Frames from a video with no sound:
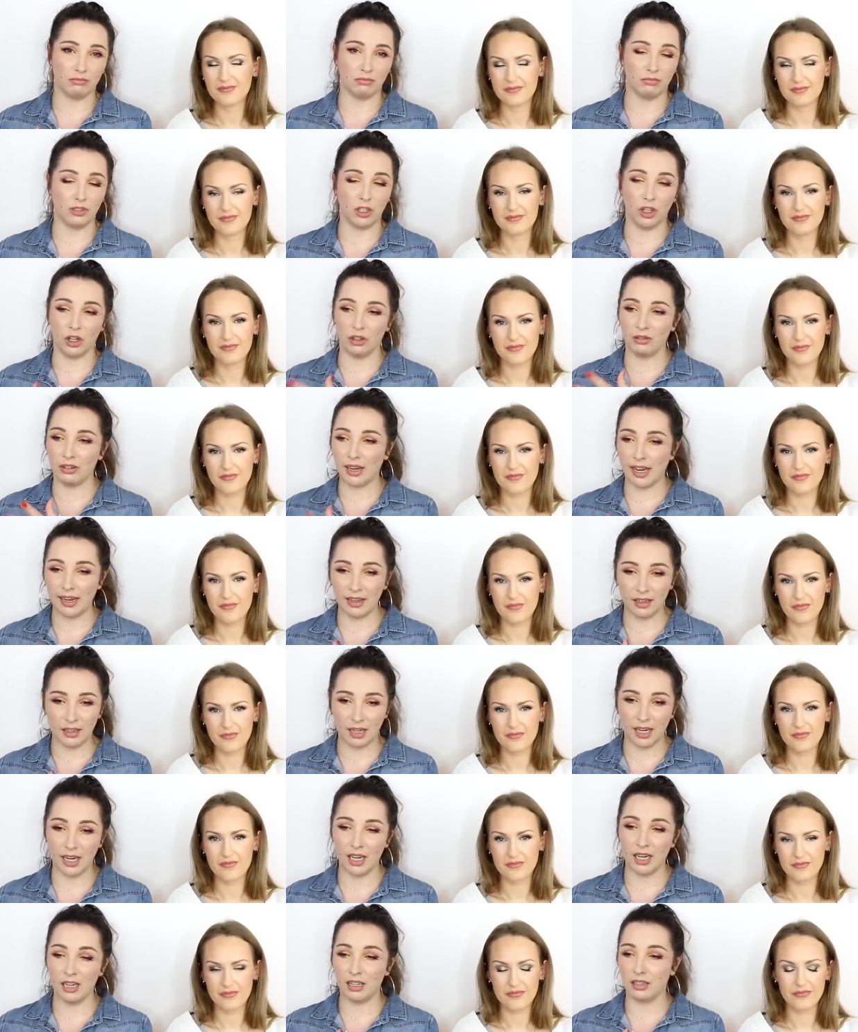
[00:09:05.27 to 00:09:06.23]
Speaker 1: you know, Naked
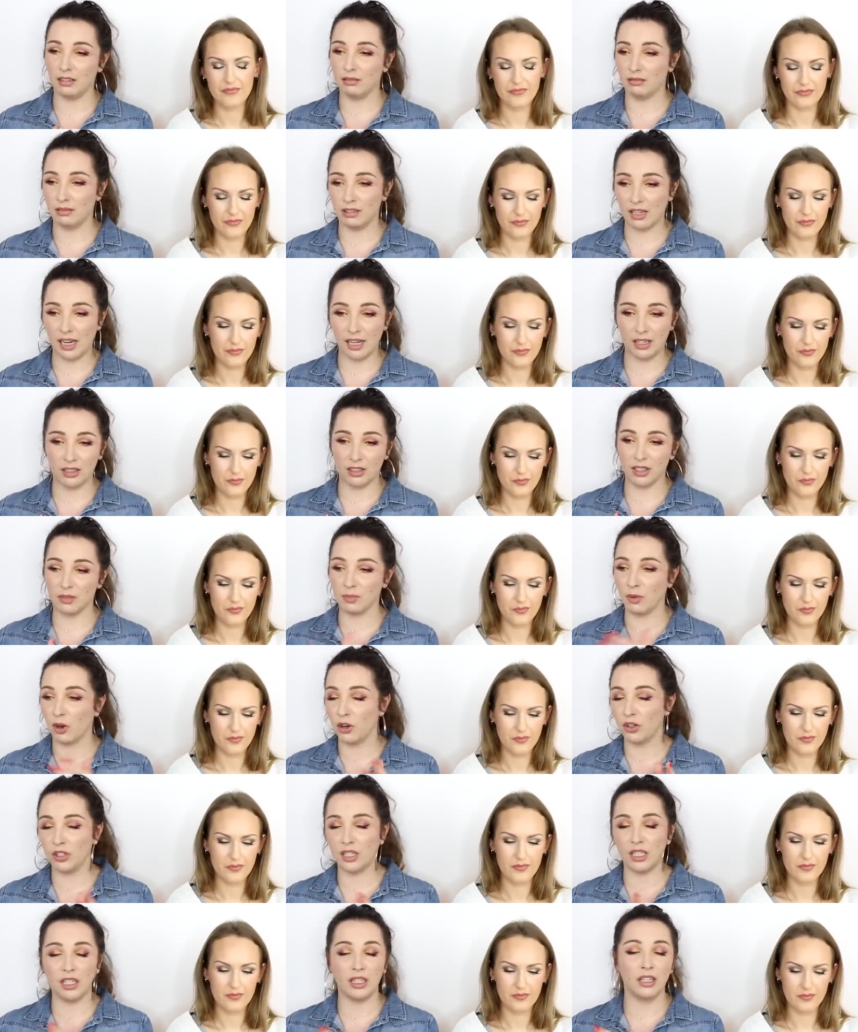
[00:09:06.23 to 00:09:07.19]
Heat, Naked
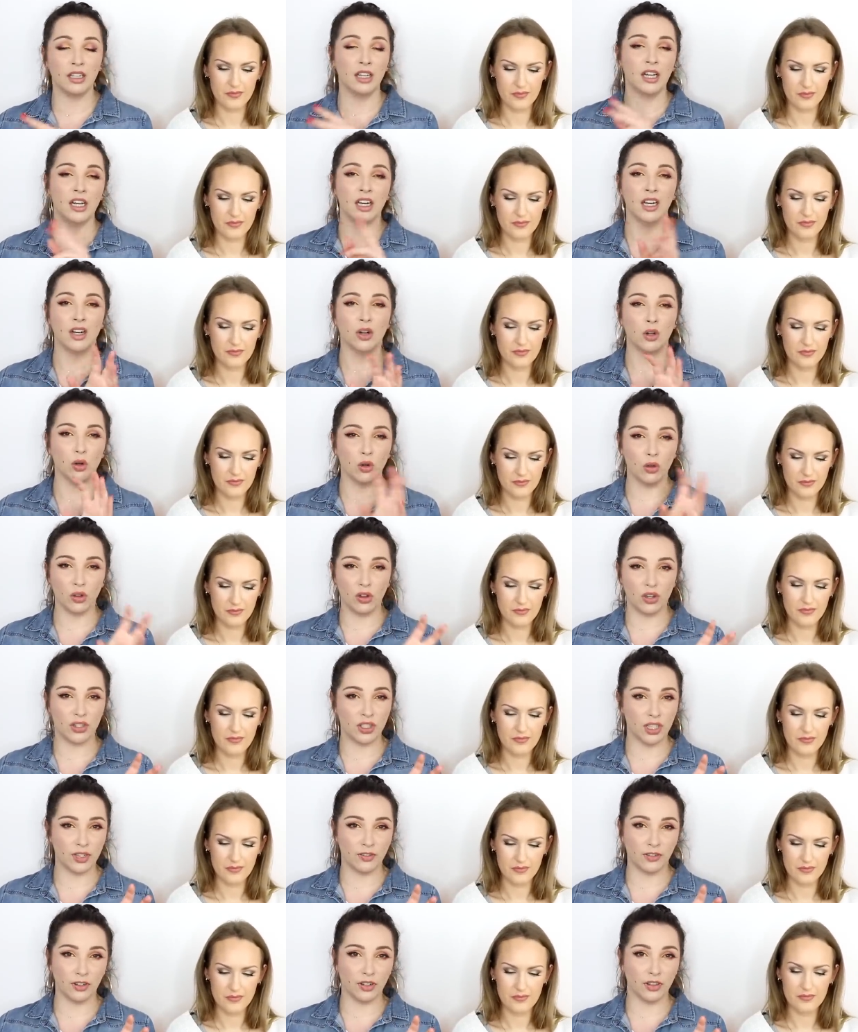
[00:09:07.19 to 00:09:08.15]
Smoky, all
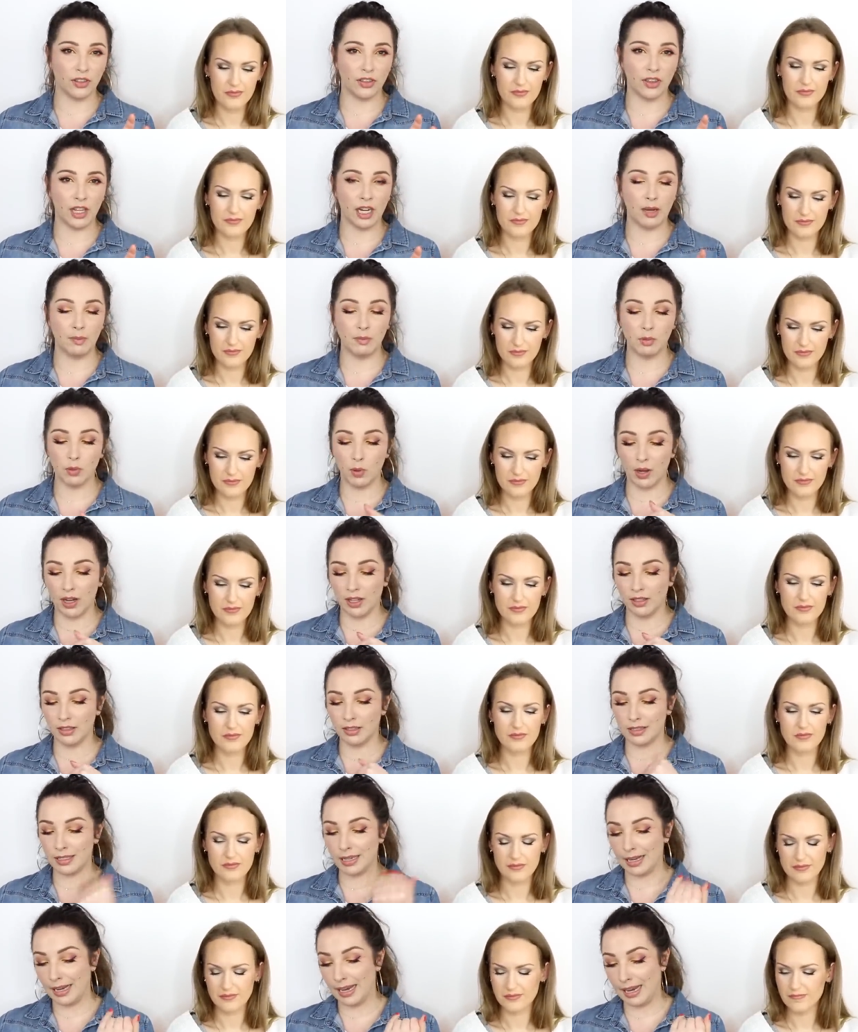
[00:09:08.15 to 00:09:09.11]
those different themed
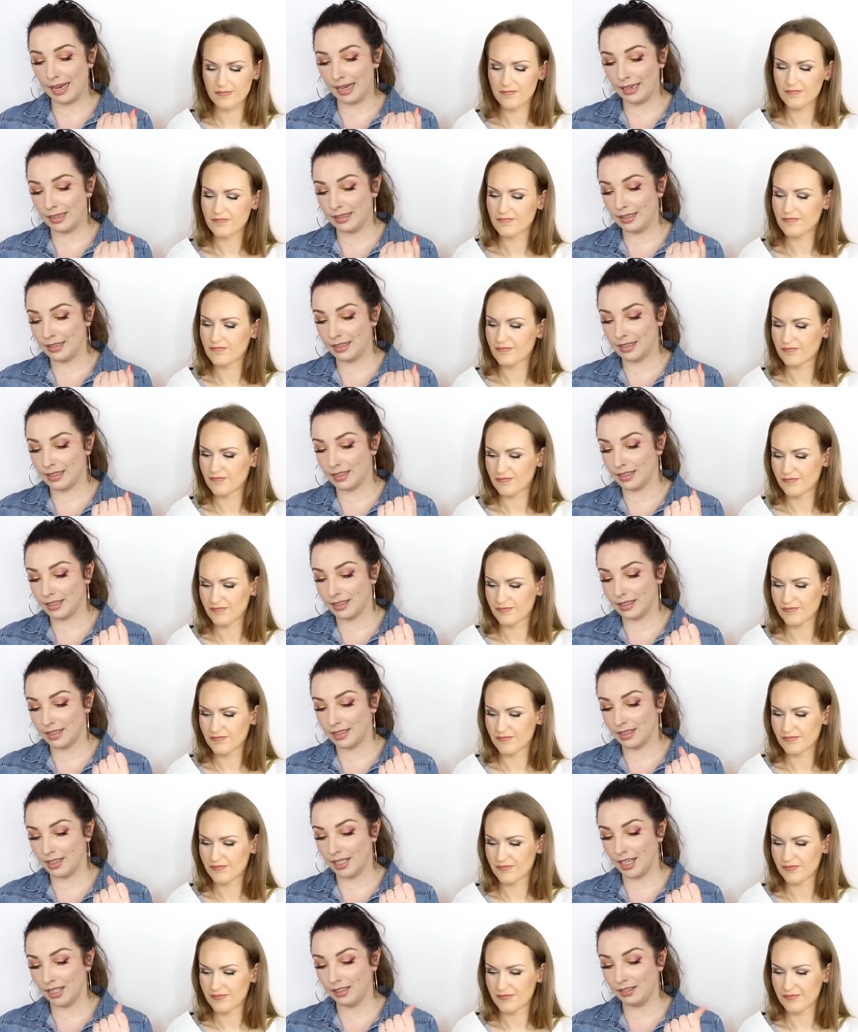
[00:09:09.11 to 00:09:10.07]
ones, and
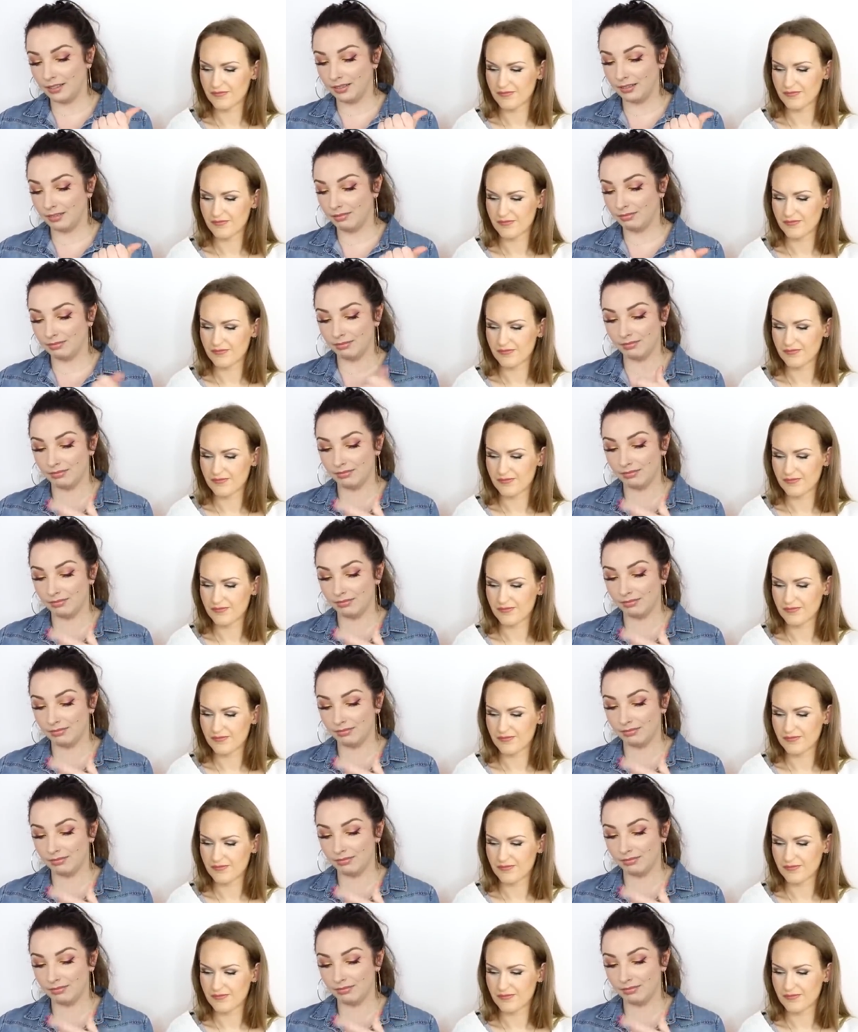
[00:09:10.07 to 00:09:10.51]
then